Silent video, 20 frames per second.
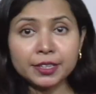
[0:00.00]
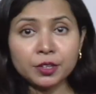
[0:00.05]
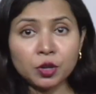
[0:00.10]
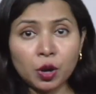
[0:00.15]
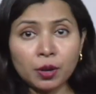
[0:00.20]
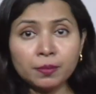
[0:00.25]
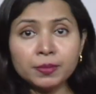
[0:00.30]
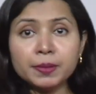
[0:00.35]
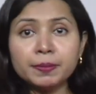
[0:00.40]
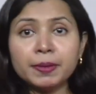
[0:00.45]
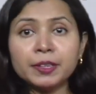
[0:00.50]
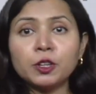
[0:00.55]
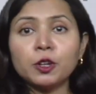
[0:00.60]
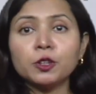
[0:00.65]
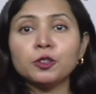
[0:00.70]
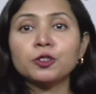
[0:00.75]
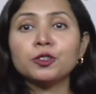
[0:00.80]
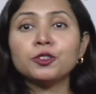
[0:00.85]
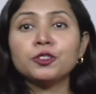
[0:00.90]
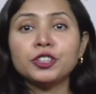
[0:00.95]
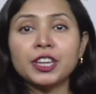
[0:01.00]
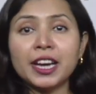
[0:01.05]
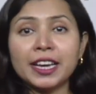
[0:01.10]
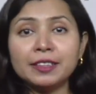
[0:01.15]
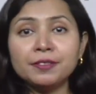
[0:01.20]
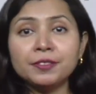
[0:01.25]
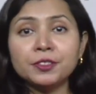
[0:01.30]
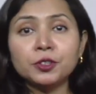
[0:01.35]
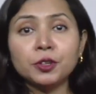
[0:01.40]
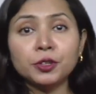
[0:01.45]
norms but also
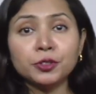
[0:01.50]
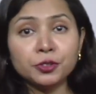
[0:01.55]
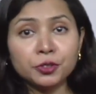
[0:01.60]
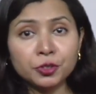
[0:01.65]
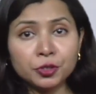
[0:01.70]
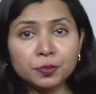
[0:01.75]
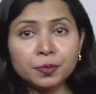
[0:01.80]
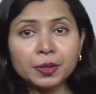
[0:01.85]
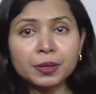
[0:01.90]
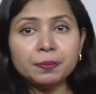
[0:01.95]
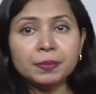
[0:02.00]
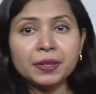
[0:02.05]
drives consumer